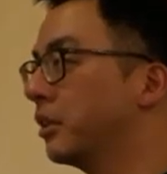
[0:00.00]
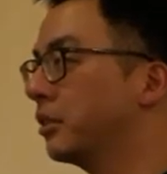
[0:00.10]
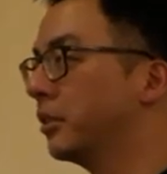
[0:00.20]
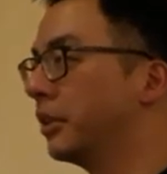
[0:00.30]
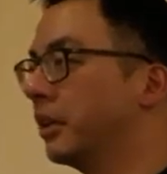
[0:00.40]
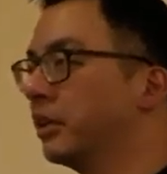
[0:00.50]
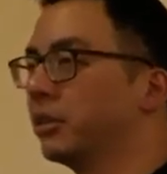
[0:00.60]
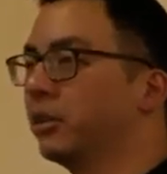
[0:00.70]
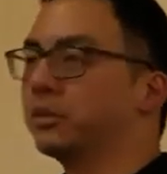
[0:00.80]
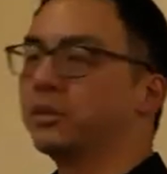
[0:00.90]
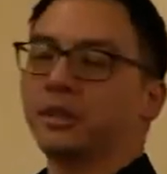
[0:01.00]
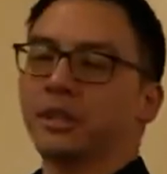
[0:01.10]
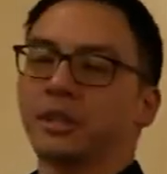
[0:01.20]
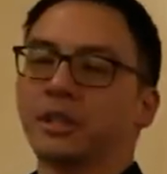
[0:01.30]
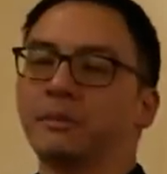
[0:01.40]
So that is also
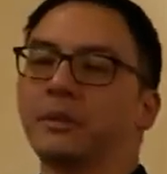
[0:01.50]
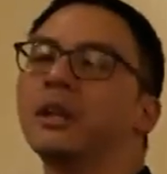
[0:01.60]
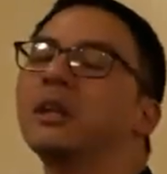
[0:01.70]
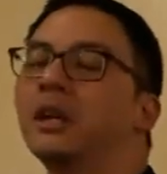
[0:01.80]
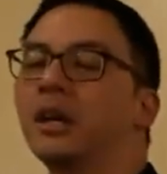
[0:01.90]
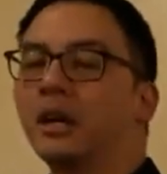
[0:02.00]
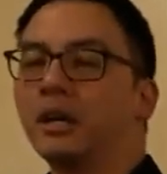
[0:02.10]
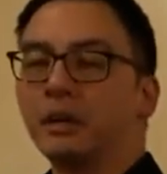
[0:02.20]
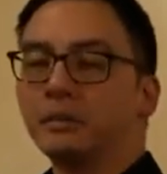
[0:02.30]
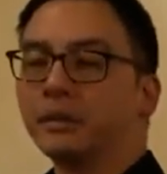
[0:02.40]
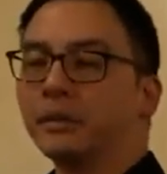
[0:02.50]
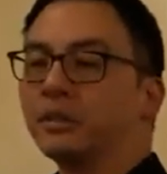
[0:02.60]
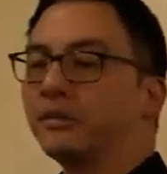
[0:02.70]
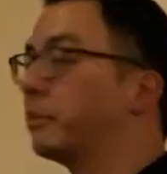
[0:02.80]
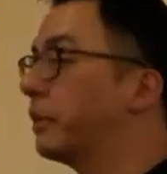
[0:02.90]
another term that uh, sometimes
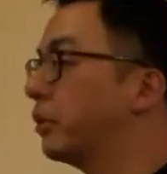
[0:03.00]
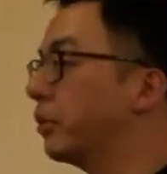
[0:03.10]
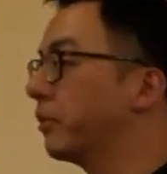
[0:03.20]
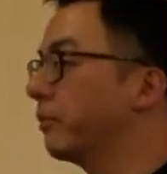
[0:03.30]
you can use.